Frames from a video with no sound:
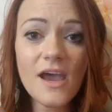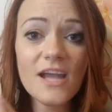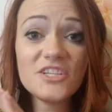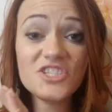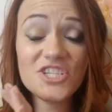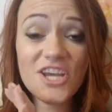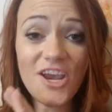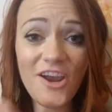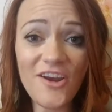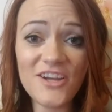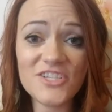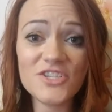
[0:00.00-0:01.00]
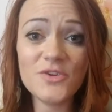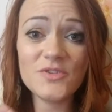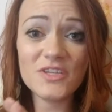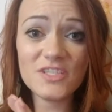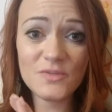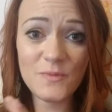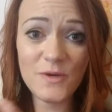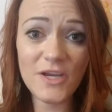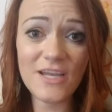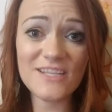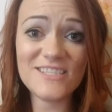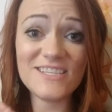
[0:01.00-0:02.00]
I cherish those
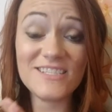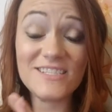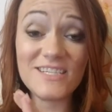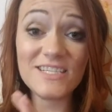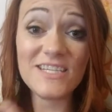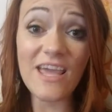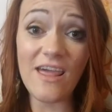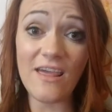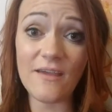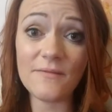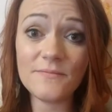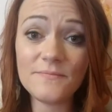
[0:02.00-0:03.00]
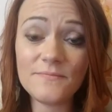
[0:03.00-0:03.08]
experiences today.